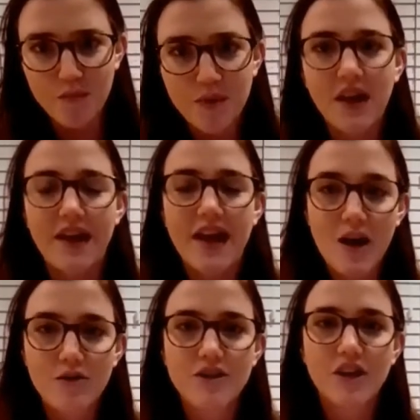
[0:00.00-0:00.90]
but like
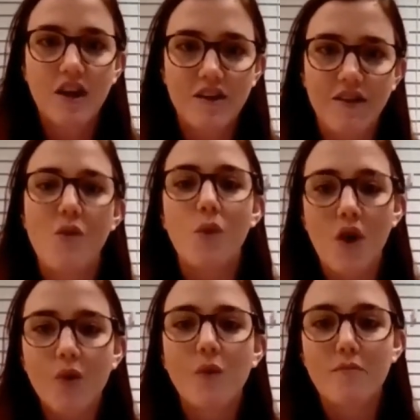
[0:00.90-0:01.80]
how to kind of like
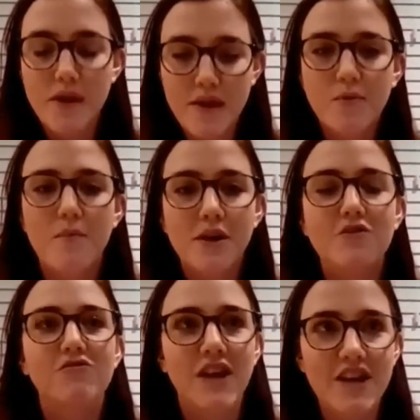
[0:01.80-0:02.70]
work with people,
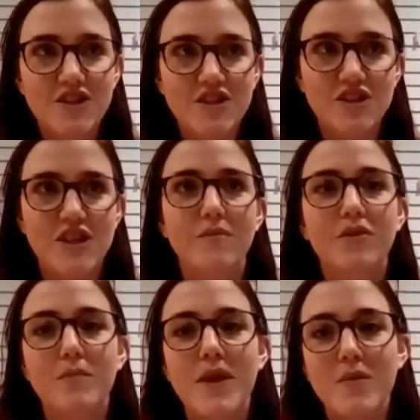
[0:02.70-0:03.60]
build relationships
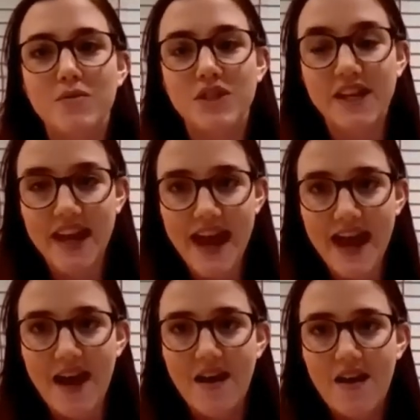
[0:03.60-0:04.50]
to be able to
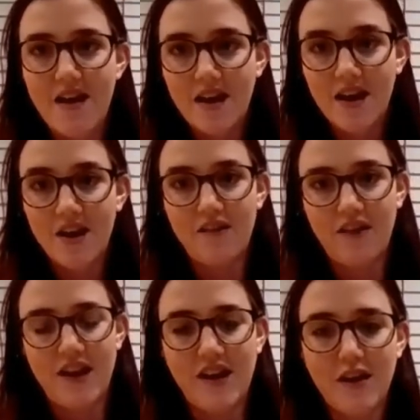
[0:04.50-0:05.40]
get kind of
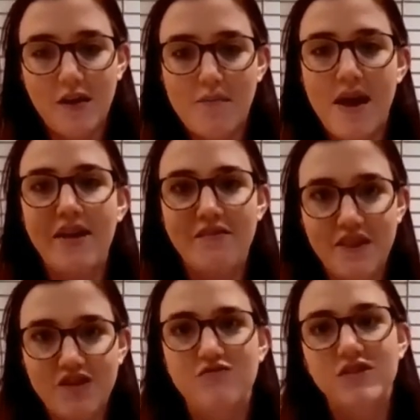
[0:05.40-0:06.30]
like
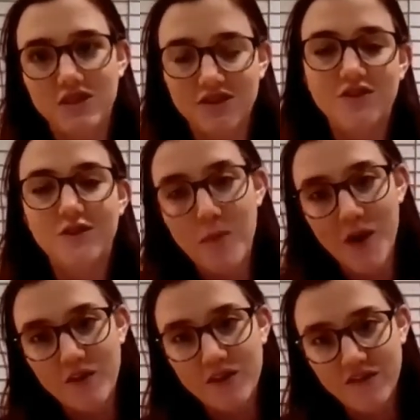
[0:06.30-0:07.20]
beneficial results for
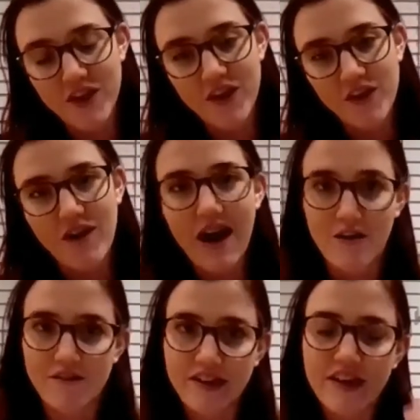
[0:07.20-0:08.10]
both of you out
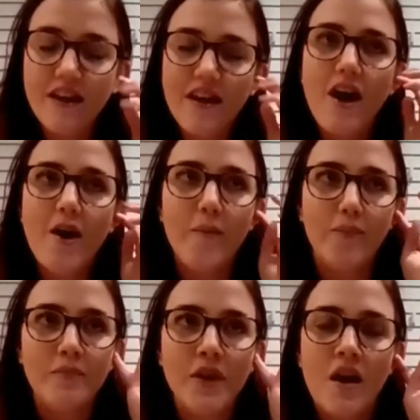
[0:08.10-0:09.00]
of it.
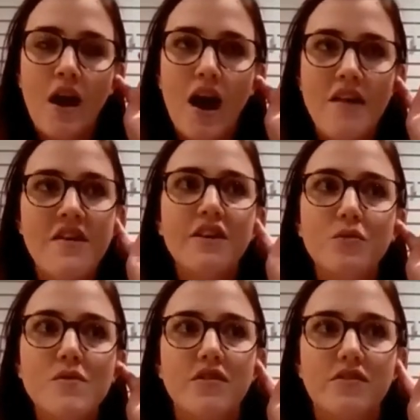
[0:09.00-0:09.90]
I think it's one
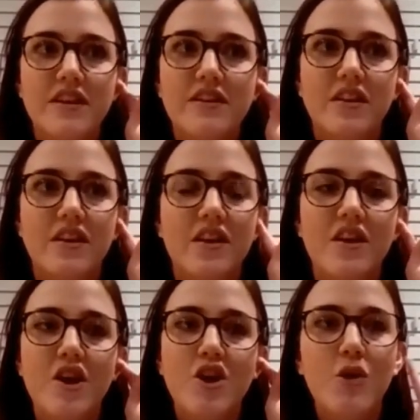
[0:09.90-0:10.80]
of those things that
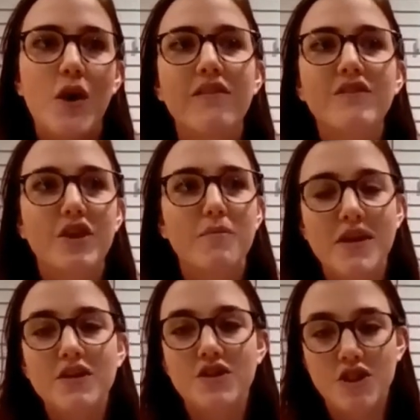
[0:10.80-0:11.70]
you have to
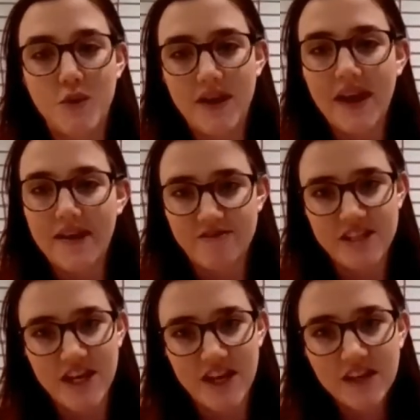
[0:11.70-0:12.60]
commit to doing every
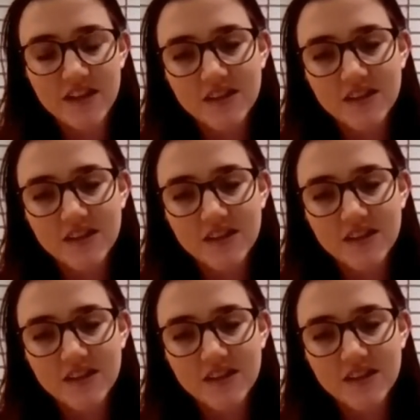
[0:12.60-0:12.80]
day.